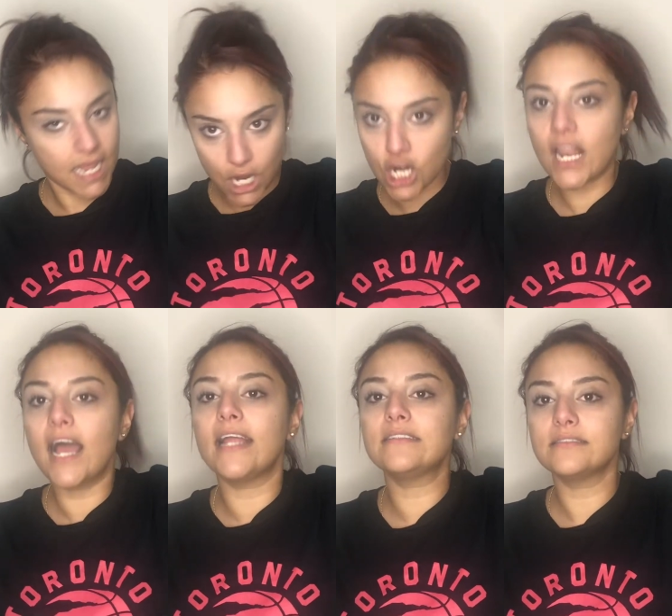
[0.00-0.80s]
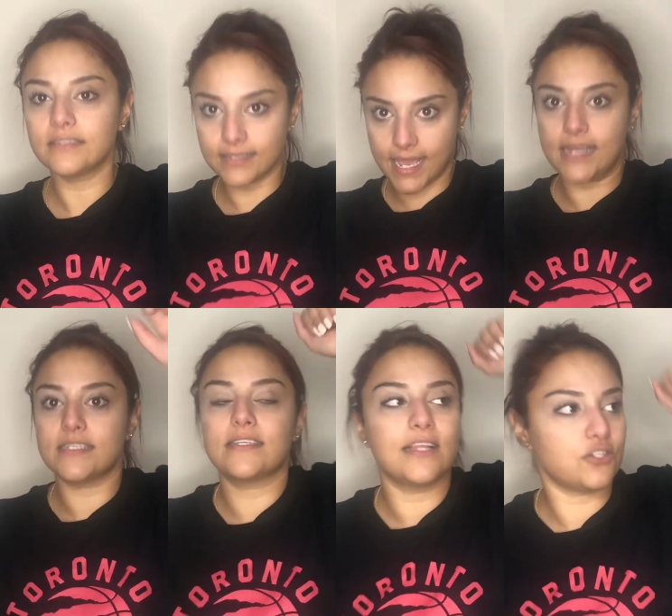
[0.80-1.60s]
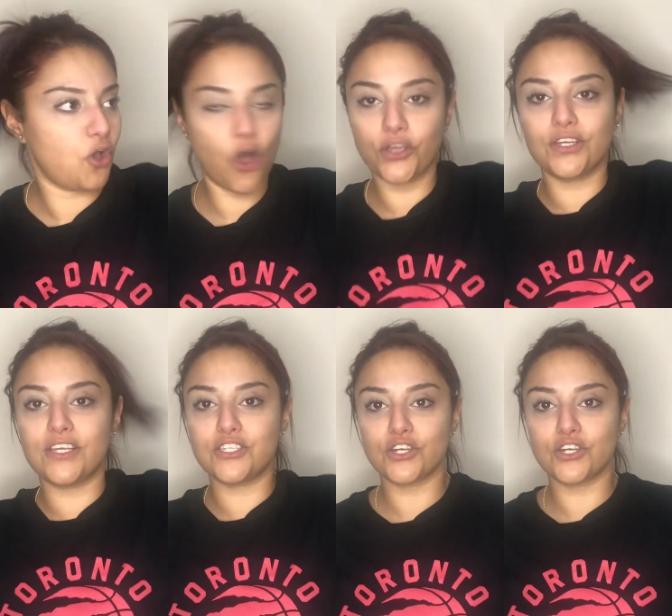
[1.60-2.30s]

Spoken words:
airline, gate. That's all you need